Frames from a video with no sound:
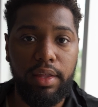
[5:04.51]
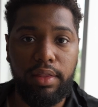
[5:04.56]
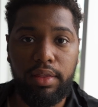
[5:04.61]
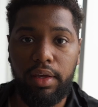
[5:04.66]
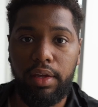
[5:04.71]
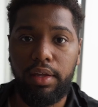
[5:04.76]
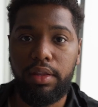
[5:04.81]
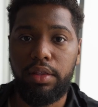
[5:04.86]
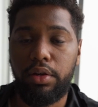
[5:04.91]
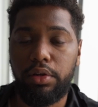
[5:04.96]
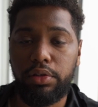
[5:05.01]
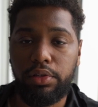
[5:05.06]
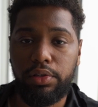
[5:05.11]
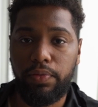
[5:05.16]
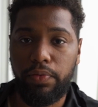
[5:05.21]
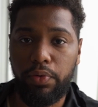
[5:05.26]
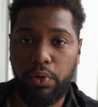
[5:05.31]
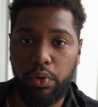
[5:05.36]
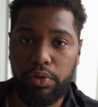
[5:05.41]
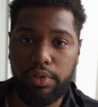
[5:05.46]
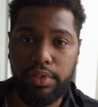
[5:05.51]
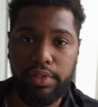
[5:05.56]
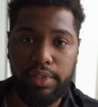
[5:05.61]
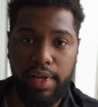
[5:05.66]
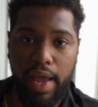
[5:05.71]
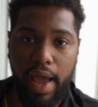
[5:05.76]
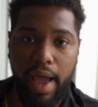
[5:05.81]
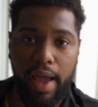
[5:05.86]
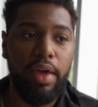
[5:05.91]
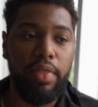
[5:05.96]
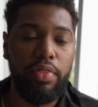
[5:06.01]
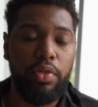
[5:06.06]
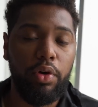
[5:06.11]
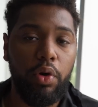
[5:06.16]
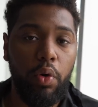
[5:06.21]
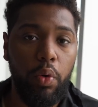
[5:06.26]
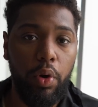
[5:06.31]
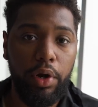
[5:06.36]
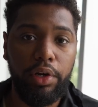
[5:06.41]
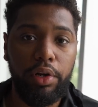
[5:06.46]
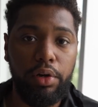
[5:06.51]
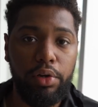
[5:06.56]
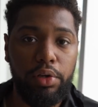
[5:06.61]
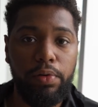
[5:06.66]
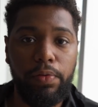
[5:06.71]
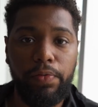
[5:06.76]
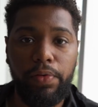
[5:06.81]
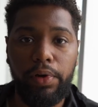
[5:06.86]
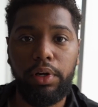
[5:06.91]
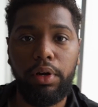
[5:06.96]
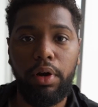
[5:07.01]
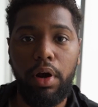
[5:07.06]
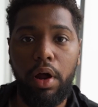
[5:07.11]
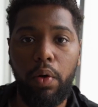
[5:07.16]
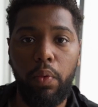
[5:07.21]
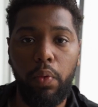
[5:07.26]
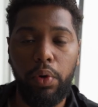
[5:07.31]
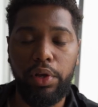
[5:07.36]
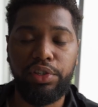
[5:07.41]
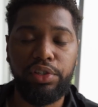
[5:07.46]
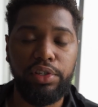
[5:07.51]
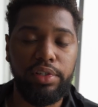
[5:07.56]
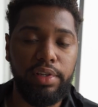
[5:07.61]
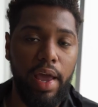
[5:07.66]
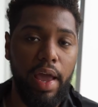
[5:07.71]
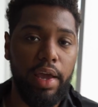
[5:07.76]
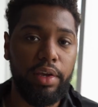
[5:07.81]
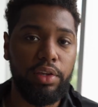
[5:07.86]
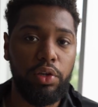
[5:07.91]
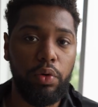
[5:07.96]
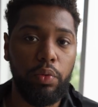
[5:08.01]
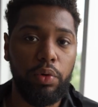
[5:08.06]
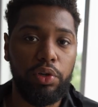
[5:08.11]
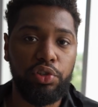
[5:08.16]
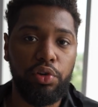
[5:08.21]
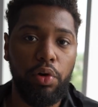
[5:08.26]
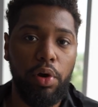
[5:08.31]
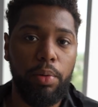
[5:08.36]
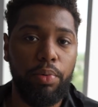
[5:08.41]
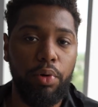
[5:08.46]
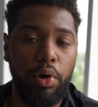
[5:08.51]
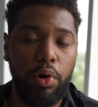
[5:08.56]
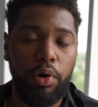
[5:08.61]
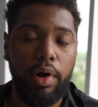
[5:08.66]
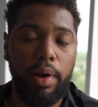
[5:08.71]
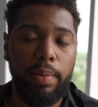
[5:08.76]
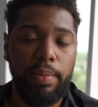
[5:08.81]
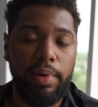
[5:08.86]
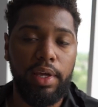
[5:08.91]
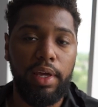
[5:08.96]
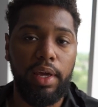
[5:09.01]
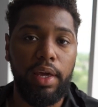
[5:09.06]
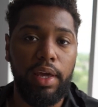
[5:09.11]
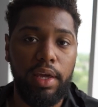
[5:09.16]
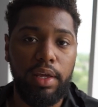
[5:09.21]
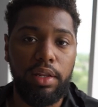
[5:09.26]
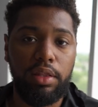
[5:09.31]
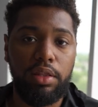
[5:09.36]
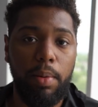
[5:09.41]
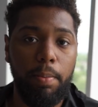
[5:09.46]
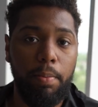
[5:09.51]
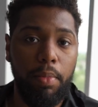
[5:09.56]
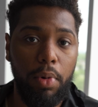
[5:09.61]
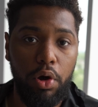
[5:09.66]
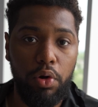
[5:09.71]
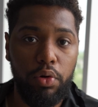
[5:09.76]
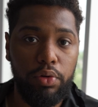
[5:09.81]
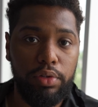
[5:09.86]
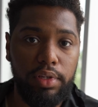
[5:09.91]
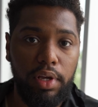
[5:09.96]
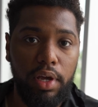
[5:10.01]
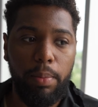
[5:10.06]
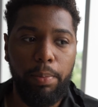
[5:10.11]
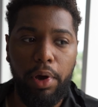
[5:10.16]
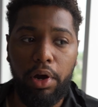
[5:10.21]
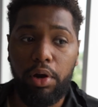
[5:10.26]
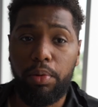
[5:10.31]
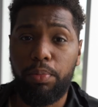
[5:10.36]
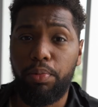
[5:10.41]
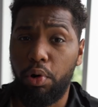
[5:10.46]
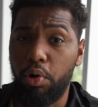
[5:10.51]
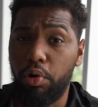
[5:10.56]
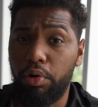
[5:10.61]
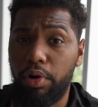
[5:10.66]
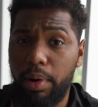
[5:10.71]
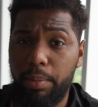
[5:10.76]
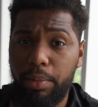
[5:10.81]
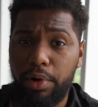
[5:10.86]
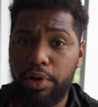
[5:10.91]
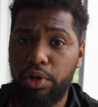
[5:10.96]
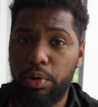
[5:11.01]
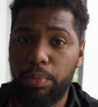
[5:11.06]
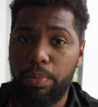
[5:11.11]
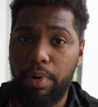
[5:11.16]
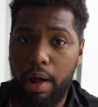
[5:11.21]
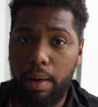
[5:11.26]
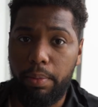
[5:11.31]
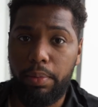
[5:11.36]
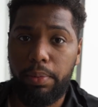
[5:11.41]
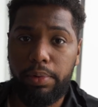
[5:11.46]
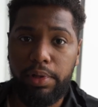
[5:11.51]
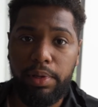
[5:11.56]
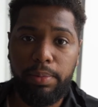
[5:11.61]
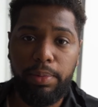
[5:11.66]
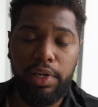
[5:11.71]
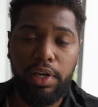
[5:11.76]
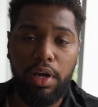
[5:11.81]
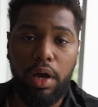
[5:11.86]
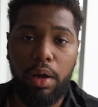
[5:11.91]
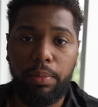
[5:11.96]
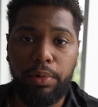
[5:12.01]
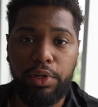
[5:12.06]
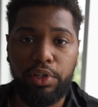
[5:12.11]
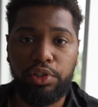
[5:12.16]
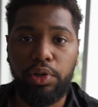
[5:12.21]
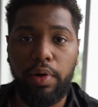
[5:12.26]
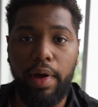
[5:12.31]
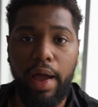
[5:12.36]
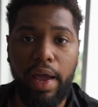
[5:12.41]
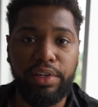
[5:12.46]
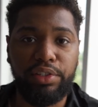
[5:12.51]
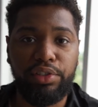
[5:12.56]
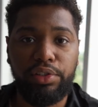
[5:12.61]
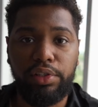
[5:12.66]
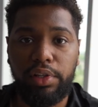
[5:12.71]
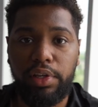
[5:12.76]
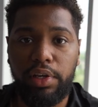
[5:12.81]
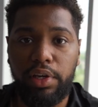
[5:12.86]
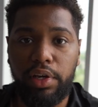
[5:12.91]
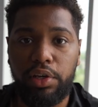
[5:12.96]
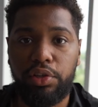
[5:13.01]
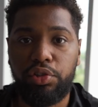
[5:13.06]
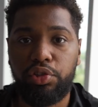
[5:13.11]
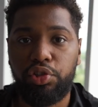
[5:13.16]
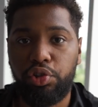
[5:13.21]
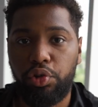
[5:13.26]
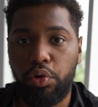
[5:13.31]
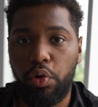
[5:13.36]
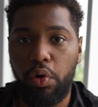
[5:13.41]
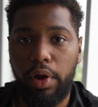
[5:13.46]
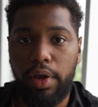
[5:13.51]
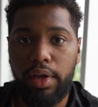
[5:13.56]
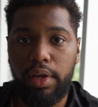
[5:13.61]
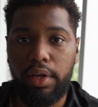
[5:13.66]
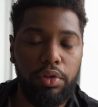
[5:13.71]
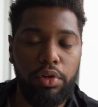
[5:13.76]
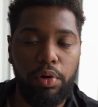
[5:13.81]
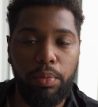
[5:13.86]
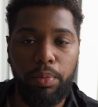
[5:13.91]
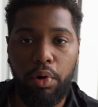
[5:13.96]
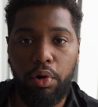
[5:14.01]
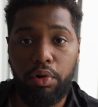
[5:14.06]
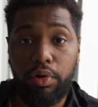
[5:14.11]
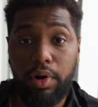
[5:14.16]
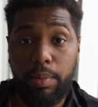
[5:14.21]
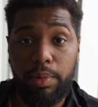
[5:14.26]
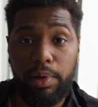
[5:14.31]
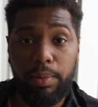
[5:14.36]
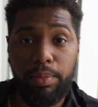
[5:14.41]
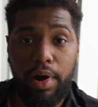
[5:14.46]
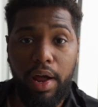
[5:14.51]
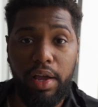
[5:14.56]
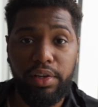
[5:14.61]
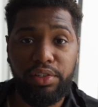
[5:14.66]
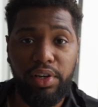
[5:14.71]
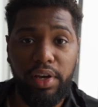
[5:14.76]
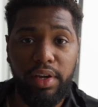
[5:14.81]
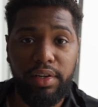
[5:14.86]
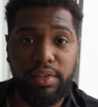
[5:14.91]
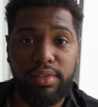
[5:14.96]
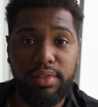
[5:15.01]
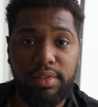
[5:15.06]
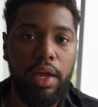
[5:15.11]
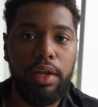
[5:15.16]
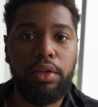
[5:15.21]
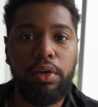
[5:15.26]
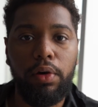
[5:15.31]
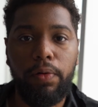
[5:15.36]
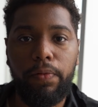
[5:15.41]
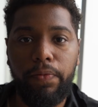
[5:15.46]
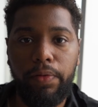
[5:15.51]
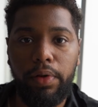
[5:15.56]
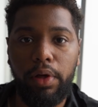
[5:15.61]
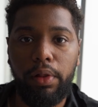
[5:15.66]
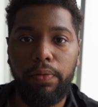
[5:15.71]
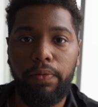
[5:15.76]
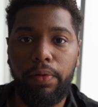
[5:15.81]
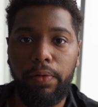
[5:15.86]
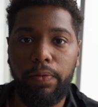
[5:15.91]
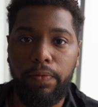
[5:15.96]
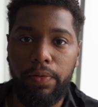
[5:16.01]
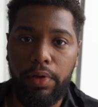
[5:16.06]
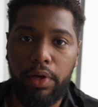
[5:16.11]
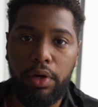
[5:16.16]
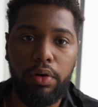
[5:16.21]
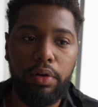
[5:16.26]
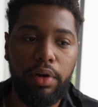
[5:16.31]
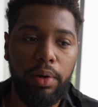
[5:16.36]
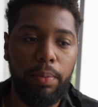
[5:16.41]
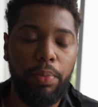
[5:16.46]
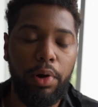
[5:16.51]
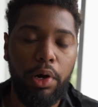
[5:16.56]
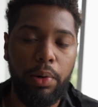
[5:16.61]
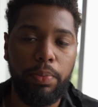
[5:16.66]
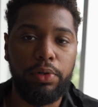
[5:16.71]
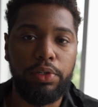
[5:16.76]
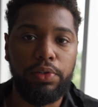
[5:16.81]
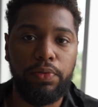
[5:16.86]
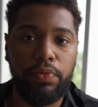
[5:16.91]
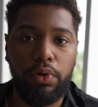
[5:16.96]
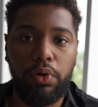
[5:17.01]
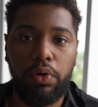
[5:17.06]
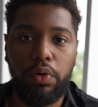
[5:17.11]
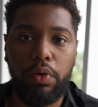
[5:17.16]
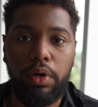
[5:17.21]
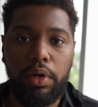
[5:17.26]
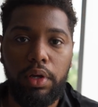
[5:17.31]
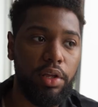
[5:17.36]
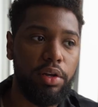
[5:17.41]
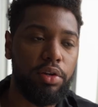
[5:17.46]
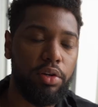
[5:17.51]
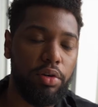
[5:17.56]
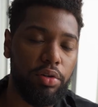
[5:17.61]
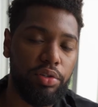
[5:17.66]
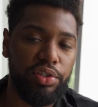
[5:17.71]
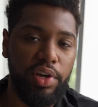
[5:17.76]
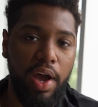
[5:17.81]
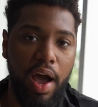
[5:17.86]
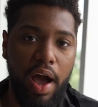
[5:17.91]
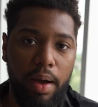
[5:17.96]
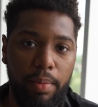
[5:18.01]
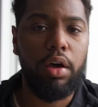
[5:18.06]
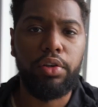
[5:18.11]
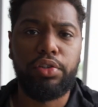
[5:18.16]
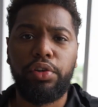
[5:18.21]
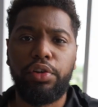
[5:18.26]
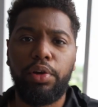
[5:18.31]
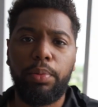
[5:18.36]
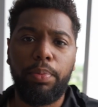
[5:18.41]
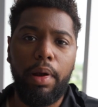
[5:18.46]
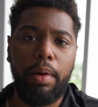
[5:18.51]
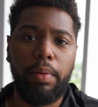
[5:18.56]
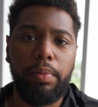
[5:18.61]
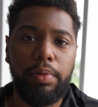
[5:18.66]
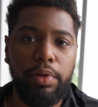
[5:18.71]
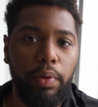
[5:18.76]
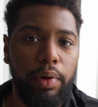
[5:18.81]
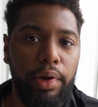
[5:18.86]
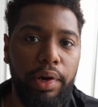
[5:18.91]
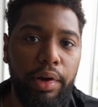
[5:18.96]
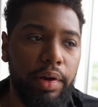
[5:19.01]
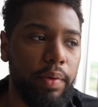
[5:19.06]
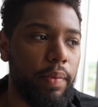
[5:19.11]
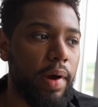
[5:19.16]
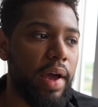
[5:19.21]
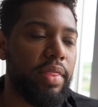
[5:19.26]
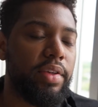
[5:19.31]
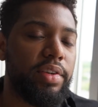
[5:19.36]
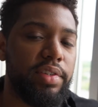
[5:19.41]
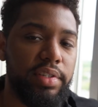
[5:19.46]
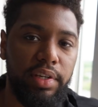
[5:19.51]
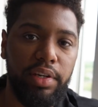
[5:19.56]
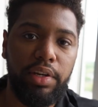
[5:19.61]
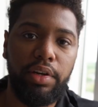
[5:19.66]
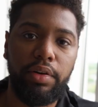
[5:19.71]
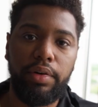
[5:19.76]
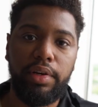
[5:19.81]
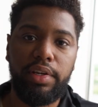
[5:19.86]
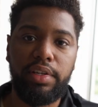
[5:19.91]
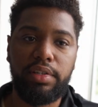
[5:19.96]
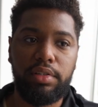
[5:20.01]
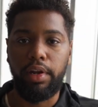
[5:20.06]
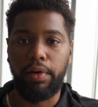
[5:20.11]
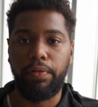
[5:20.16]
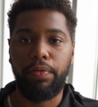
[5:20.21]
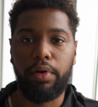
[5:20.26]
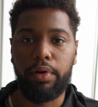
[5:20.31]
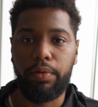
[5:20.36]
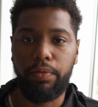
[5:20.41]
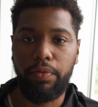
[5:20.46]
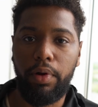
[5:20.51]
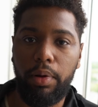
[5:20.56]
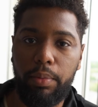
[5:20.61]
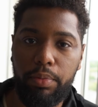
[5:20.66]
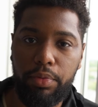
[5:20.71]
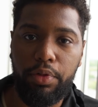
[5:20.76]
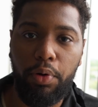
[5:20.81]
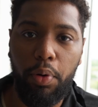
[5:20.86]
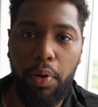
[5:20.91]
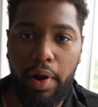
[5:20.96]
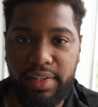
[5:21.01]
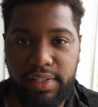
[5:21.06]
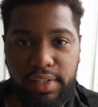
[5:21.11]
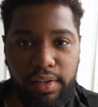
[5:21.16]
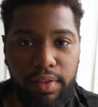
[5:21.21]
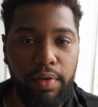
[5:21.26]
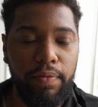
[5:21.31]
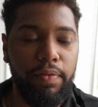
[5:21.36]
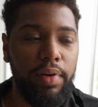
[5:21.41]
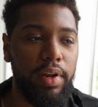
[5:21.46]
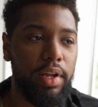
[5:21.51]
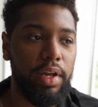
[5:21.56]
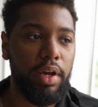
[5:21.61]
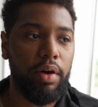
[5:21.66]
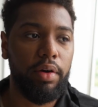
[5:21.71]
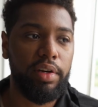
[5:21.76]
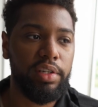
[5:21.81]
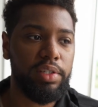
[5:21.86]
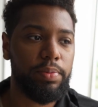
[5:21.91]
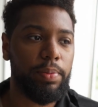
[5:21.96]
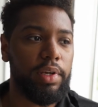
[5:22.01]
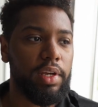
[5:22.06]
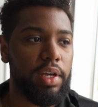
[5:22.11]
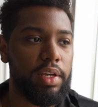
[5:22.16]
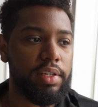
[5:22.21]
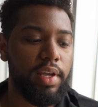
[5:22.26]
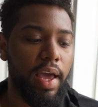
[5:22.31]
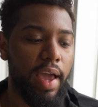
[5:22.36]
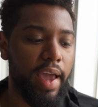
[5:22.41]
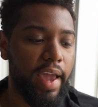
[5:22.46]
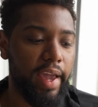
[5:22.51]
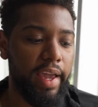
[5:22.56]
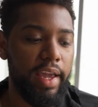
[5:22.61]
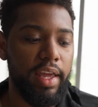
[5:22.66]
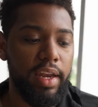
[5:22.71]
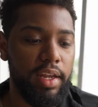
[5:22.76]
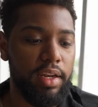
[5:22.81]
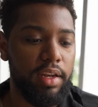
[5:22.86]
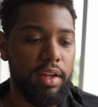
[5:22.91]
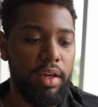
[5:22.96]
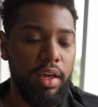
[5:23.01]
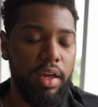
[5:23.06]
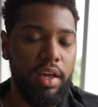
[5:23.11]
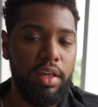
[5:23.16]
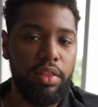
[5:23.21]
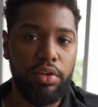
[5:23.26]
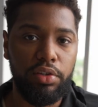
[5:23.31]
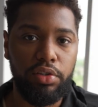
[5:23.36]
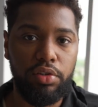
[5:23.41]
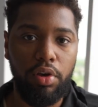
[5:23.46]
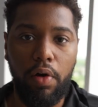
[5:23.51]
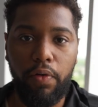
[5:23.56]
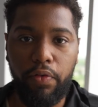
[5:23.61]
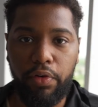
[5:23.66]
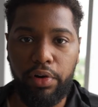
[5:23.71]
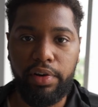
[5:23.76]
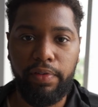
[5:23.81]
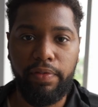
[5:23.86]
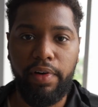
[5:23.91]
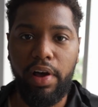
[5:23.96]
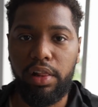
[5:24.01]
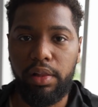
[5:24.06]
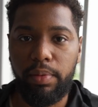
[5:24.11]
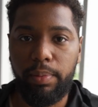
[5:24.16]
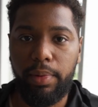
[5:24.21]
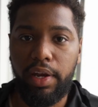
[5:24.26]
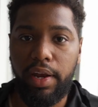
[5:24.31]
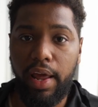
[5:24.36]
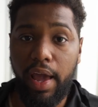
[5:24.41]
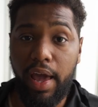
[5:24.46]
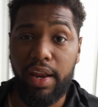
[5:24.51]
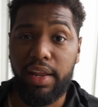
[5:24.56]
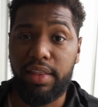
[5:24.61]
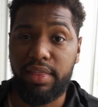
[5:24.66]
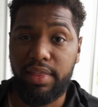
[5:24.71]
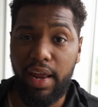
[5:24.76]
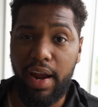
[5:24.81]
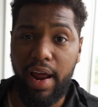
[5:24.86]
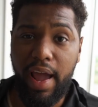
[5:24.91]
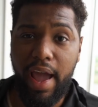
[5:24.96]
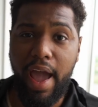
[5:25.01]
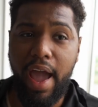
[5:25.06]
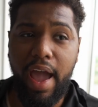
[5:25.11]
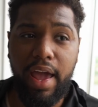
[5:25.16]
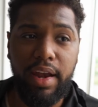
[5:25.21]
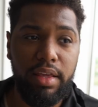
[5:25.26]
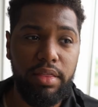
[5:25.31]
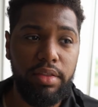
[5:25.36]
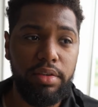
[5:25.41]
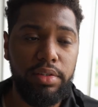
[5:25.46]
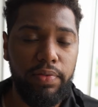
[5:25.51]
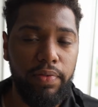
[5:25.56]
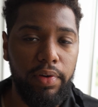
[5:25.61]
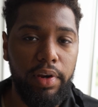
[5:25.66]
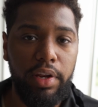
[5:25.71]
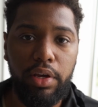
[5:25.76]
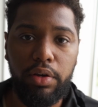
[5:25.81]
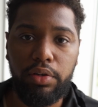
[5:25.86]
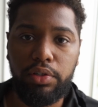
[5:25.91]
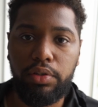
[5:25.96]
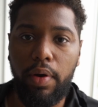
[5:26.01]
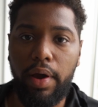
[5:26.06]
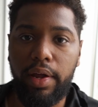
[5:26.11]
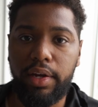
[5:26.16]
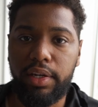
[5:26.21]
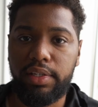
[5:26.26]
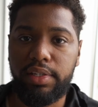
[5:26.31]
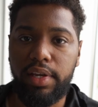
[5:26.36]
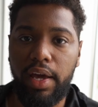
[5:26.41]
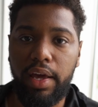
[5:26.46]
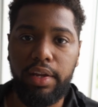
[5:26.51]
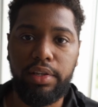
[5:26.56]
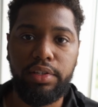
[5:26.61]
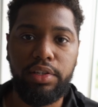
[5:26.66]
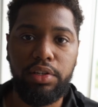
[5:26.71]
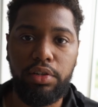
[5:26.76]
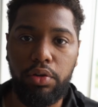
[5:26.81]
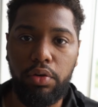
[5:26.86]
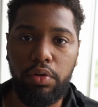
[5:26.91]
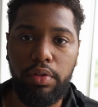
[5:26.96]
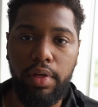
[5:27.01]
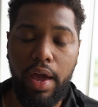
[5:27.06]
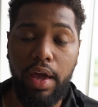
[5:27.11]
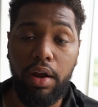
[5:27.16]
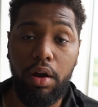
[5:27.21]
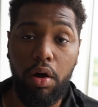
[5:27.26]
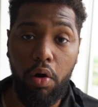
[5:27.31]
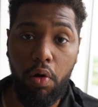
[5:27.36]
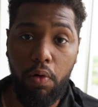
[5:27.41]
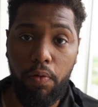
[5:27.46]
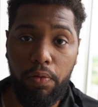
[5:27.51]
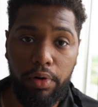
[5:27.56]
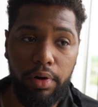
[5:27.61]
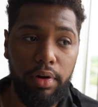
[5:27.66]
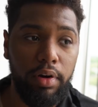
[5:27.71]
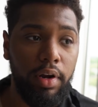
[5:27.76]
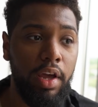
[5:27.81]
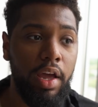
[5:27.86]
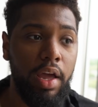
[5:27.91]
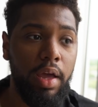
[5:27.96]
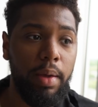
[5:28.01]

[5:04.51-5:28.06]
and then there's full stack. And the quicker you figure out which stack you enjoy programming in the most, the better programmer you'll probably become, because you'll actually enjoy your programming projects and you'll feel fulfilled and purposeful in your job. Also, you're probably wondering why the scenery is different from the rest of the video, and it's because I hated the software development edit that I had in this video, so I decided to do that over,